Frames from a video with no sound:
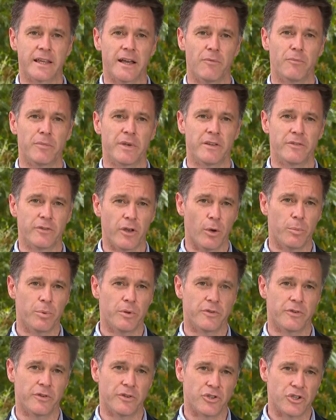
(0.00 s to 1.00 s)
the government is
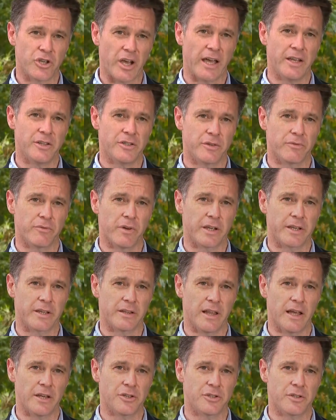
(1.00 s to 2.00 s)
open to changing
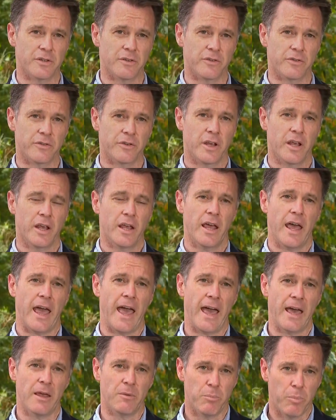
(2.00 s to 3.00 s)
regulations
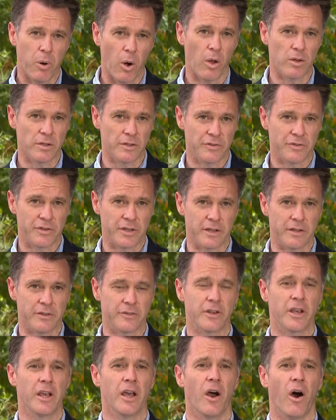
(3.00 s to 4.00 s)
and
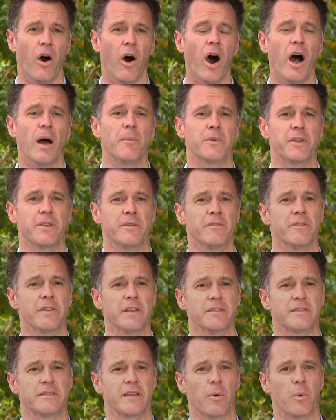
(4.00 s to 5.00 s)
policies. I'm
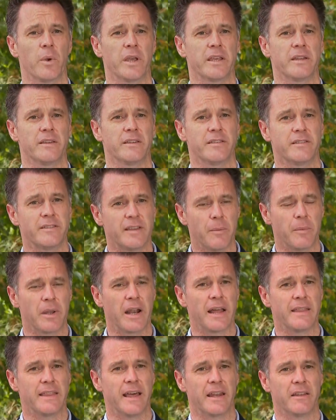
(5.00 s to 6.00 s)
convinced that we can
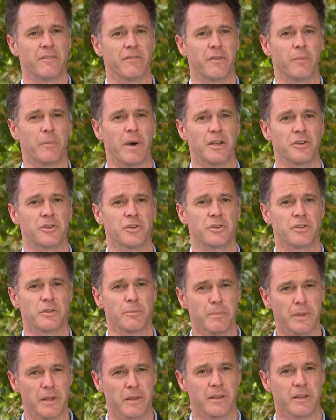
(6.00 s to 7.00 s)
disseminate that information
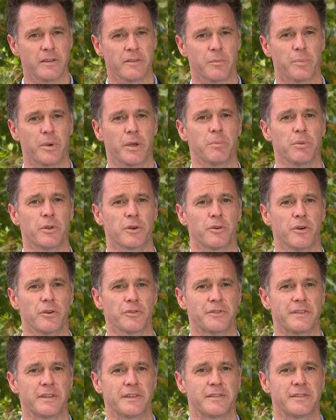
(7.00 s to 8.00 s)
to millions of people
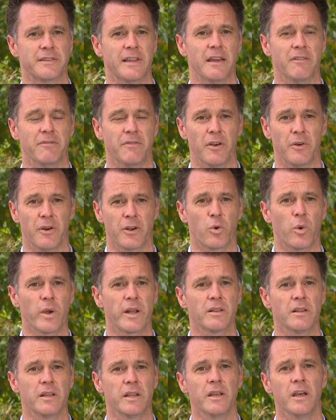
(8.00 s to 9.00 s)
across this state very
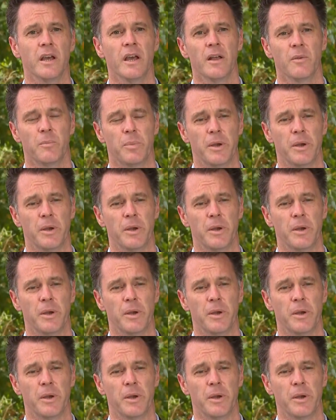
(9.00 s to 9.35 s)
quickly.